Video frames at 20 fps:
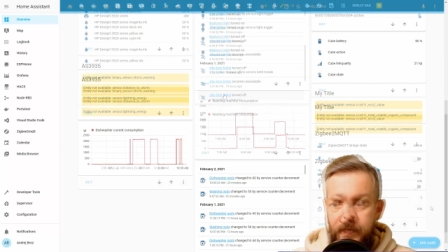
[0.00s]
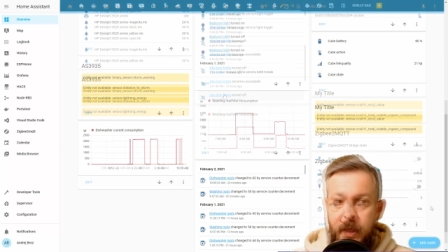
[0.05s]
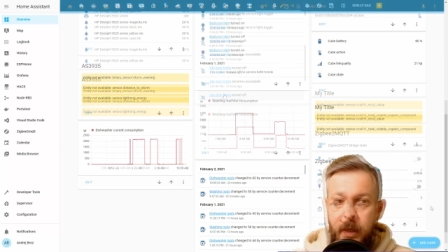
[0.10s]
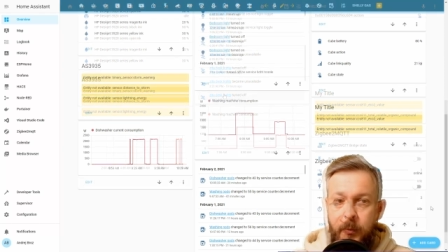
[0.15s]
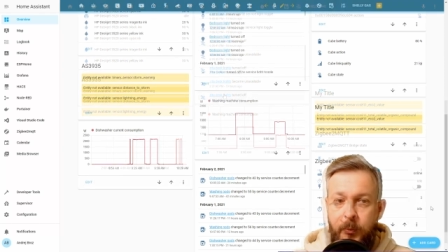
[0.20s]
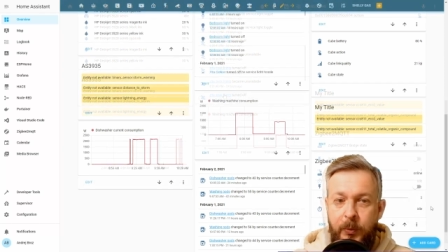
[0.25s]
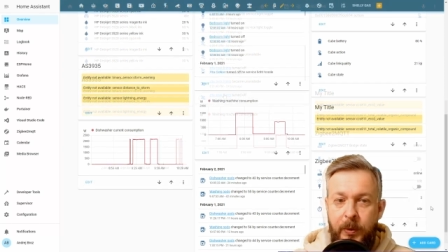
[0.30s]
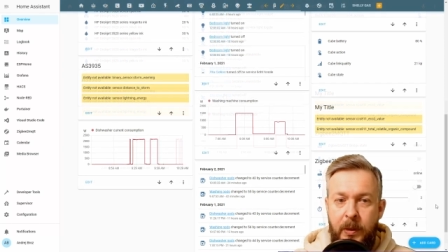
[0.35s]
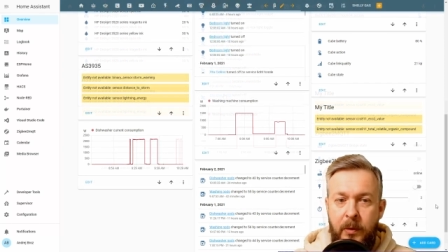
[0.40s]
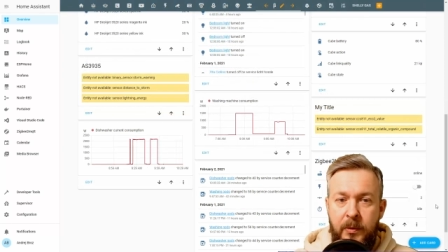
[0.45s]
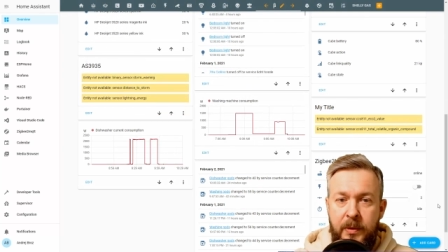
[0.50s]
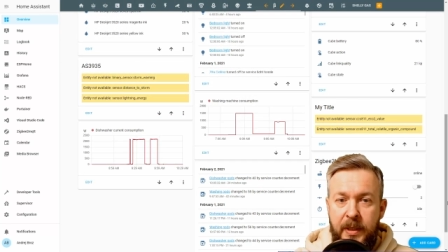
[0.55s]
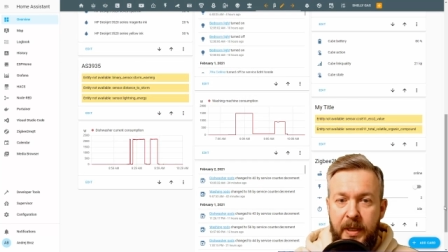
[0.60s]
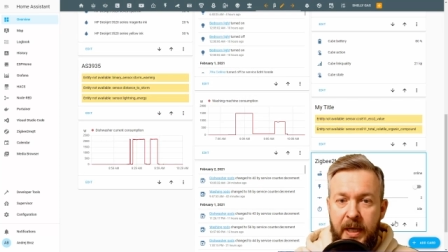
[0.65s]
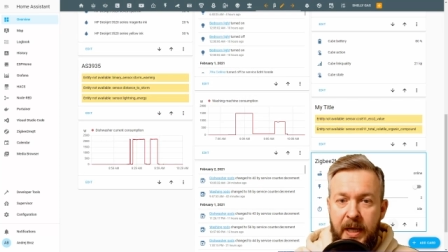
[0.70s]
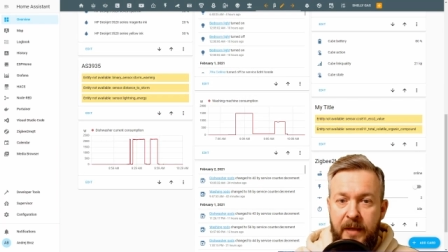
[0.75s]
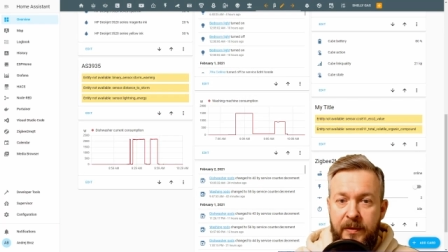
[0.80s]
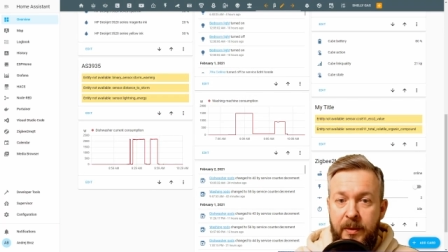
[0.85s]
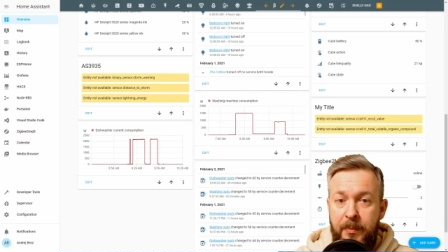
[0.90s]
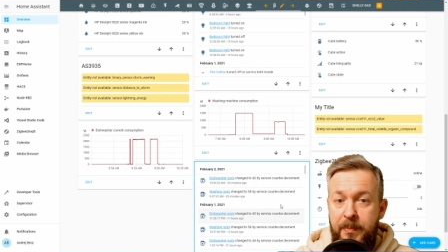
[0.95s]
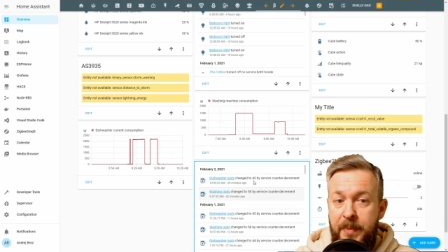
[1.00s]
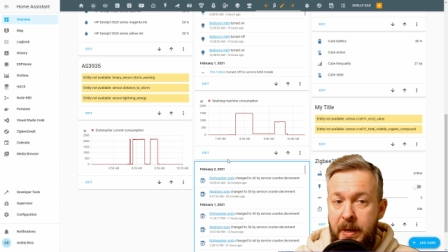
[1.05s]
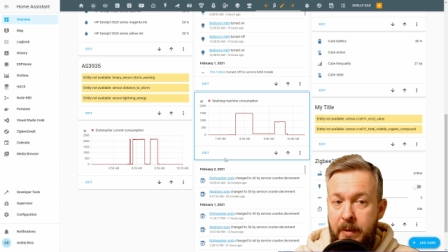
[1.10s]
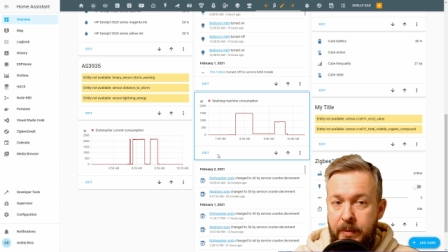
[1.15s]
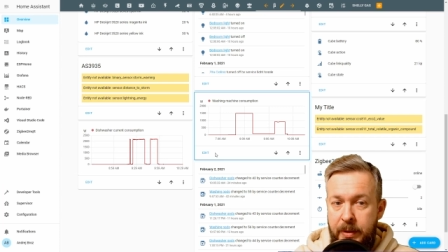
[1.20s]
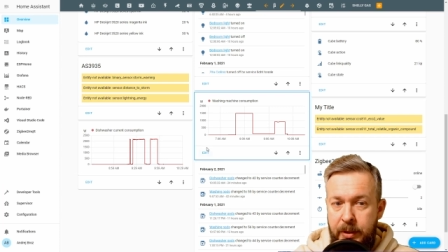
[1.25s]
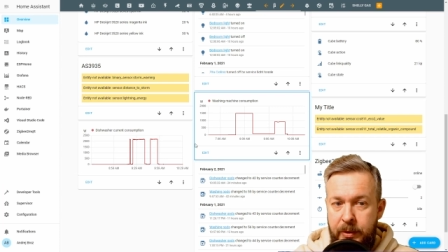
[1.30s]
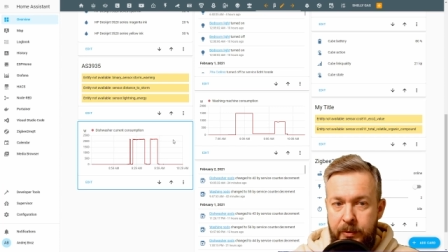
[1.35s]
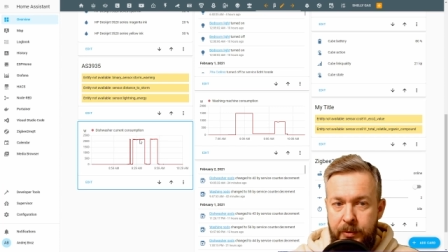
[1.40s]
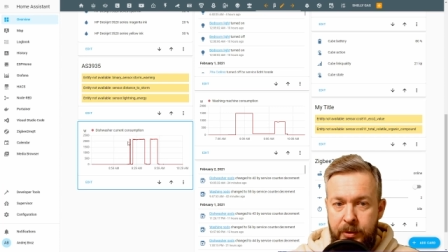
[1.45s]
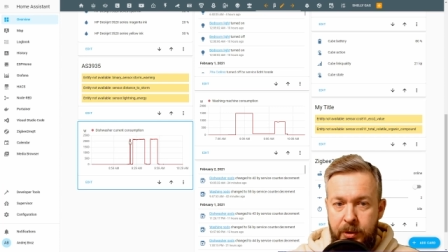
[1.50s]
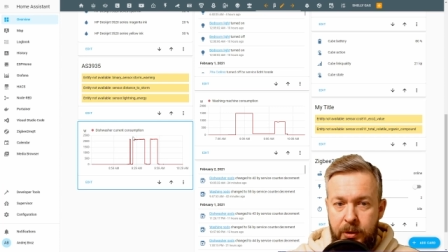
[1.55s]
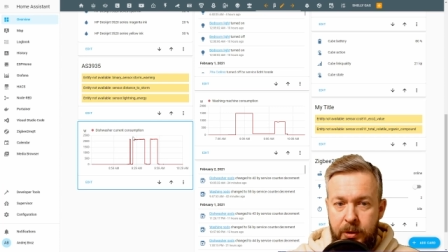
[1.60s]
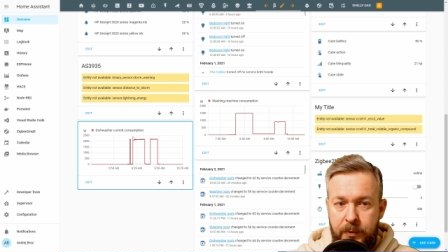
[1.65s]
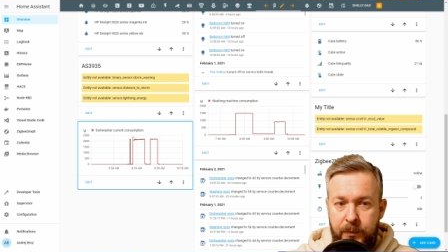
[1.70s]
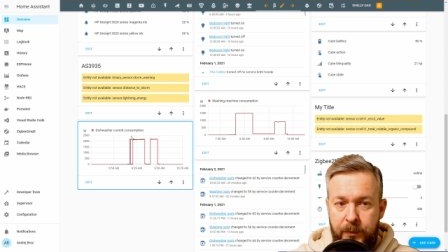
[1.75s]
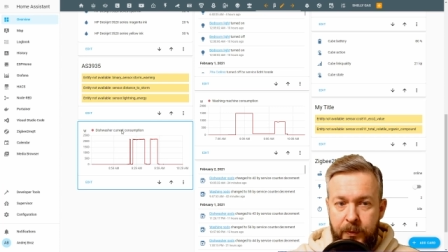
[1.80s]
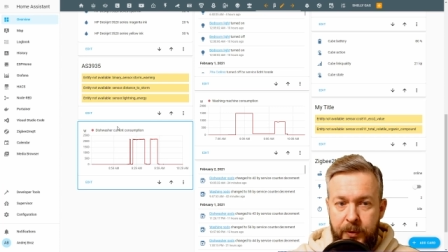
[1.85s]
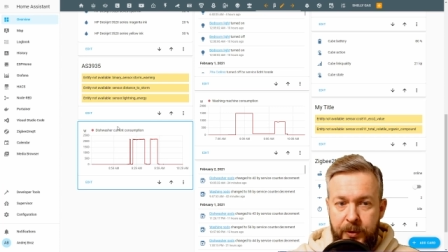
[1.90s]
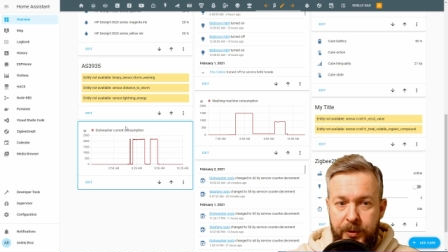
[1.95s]
If we look at the power
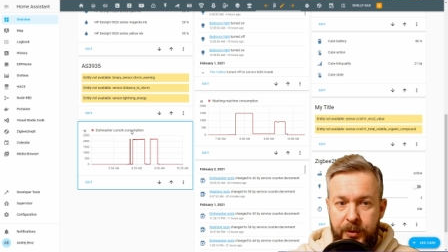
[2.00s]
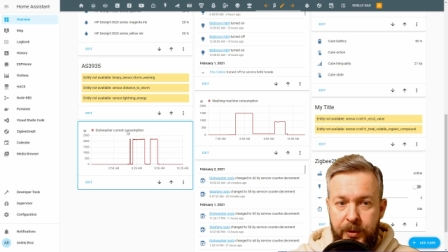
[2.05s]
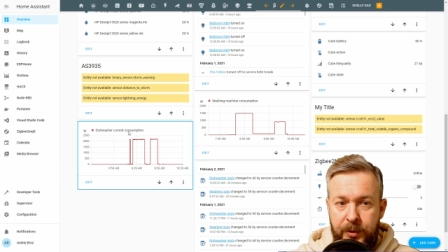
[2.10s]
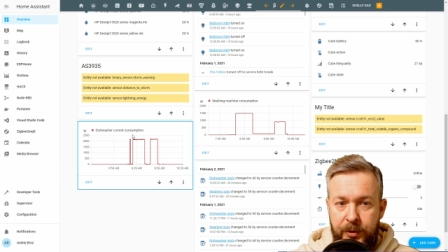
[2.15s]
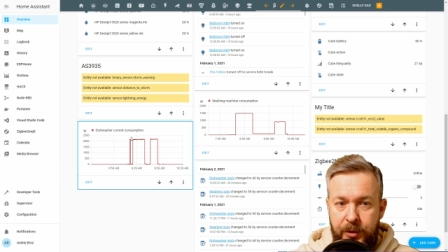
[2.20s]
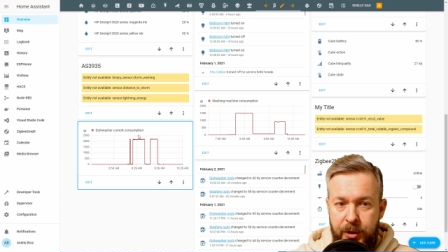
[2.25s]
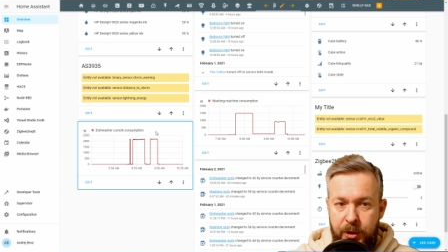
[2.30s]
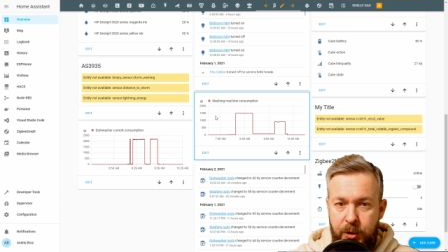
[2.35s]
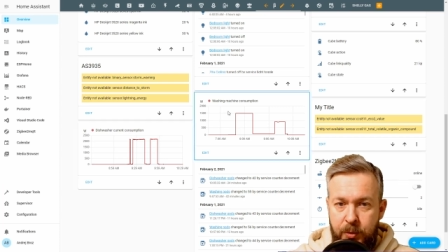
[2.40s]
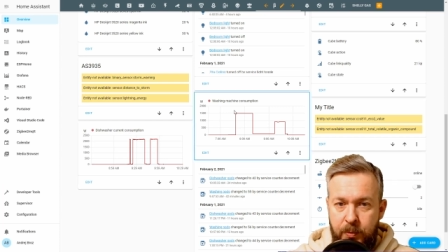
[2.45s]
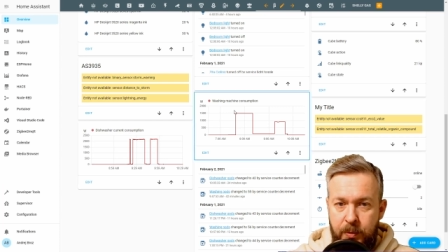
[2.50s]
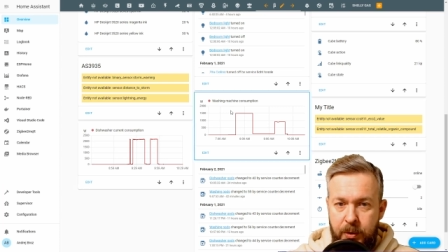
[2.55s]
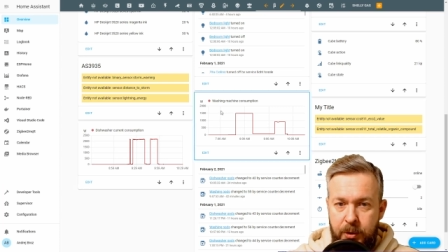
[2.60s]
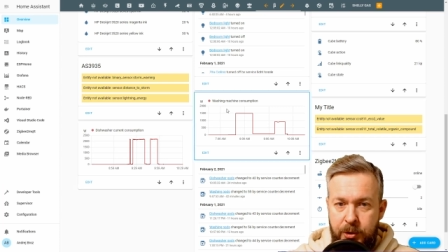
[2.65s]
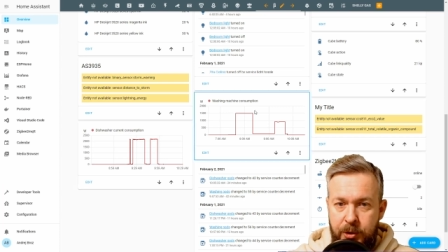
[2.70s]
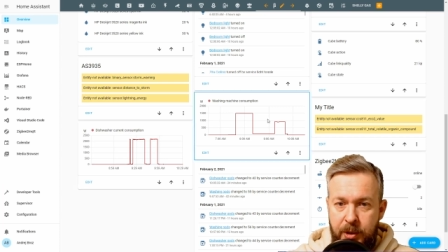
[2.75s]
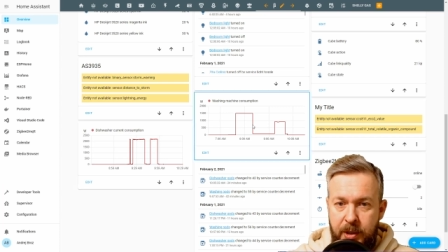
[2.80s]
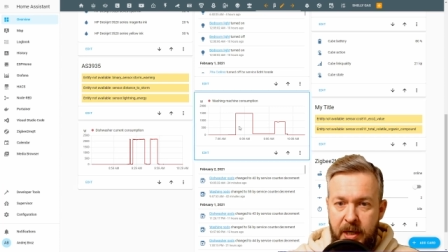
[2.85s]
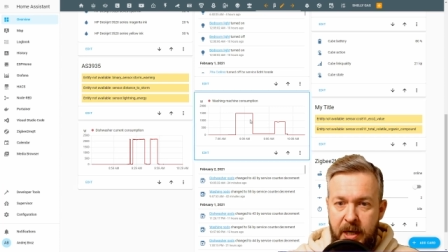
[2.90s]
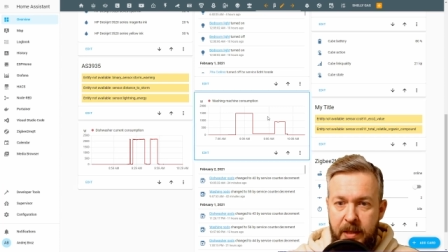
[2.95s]
usage for the dishwasher